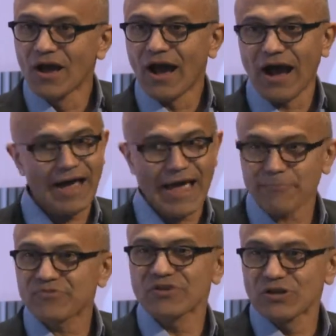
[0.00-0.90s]
I
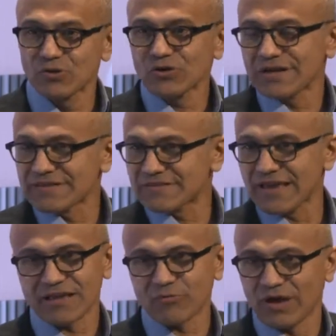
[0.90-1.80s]
absolutely
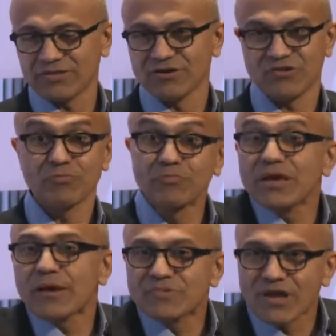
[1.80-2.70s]
think whether it's
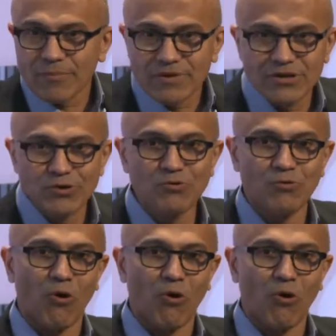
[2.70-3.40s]
BMW